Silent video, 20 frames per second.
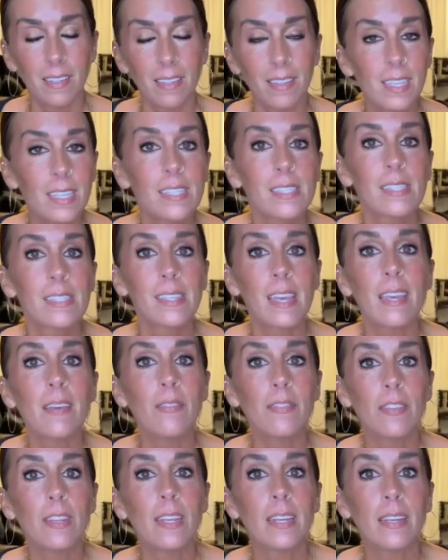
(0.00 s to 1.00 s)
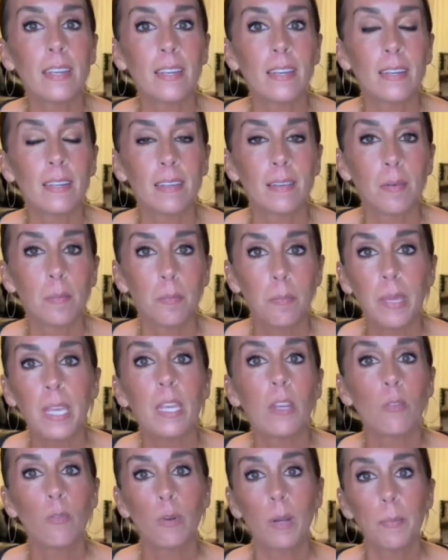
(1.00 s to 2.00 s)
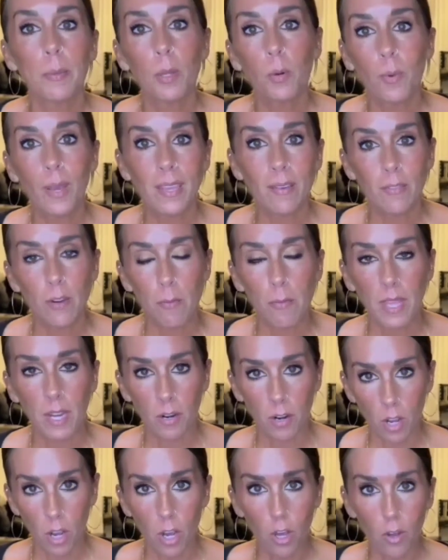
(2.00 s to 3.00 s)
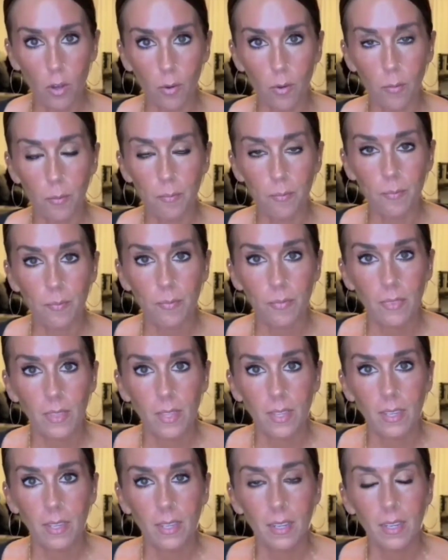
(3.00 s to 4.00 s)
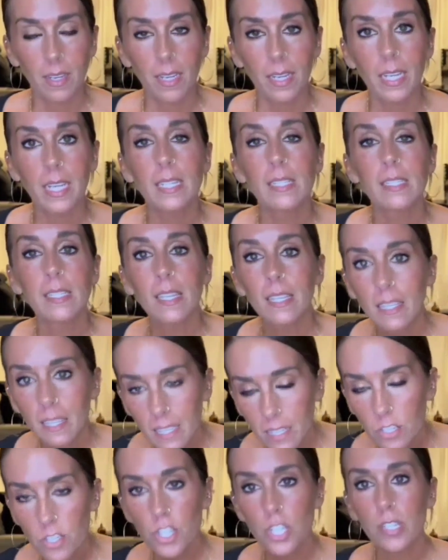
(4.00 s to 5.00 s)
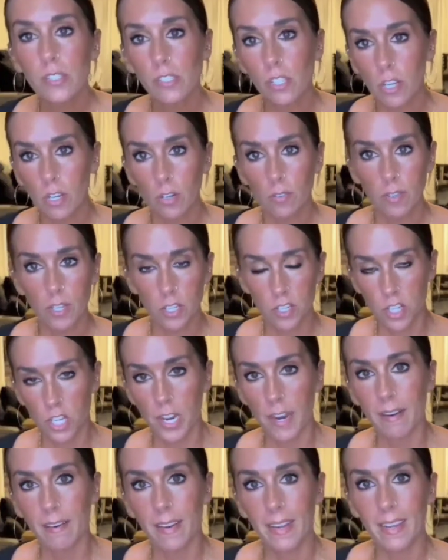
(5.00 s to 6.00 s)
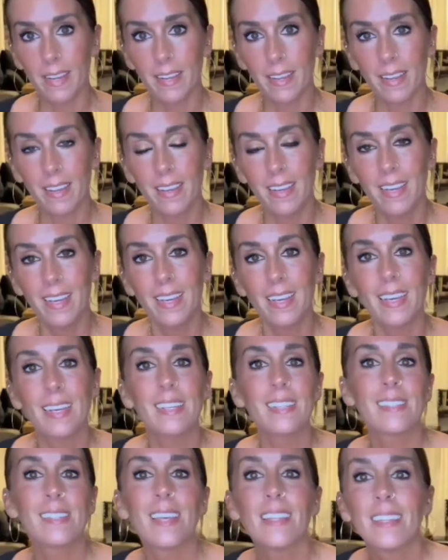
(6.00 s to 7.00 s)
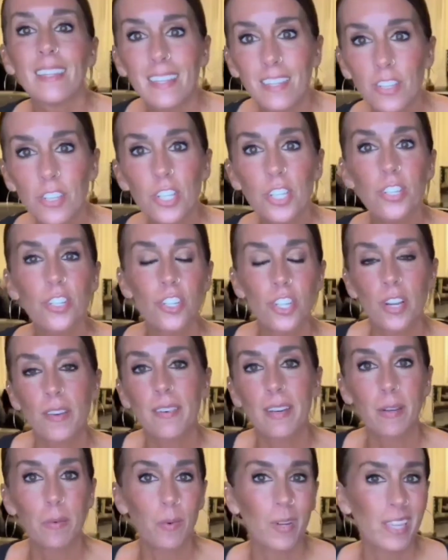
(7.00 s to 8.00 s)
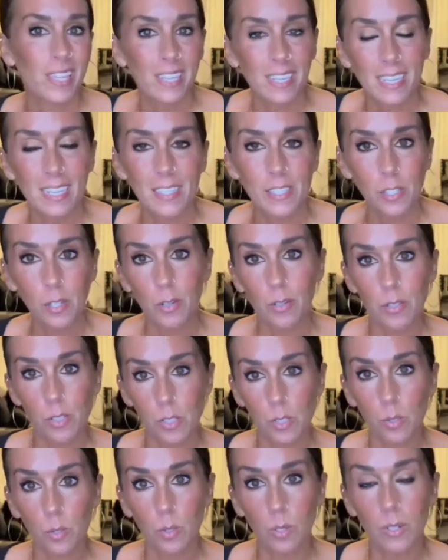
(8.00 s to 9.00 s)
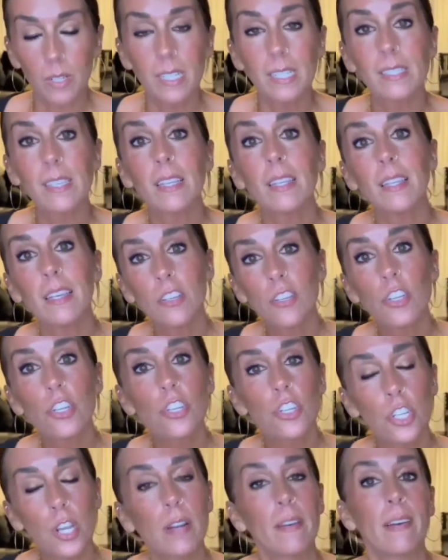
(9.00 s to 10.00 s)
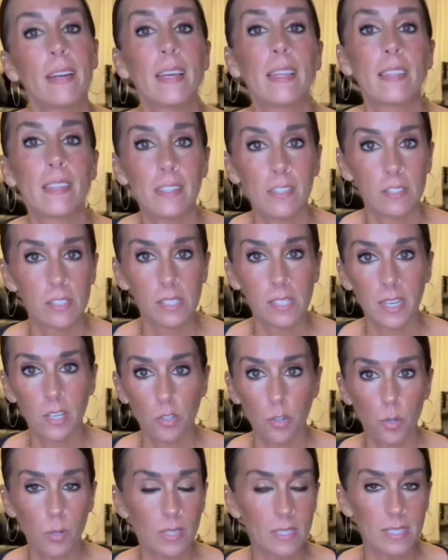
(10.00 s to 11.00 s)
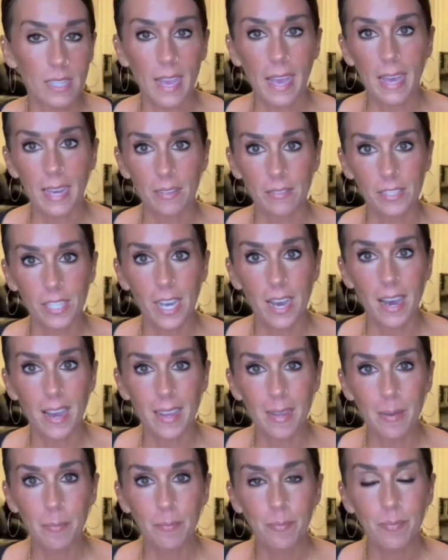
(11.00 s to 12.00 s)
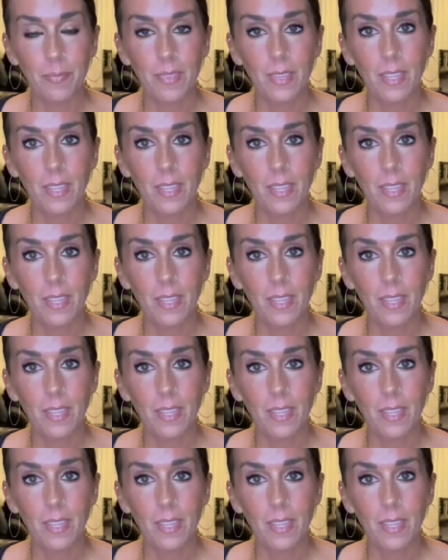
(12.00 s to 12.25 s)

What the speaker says: the safety being ripped away from their home? It's Alicia's oversharing. It's Alicia sharing where the kids go to school. It's Alicia sharing their schedules ahead of time.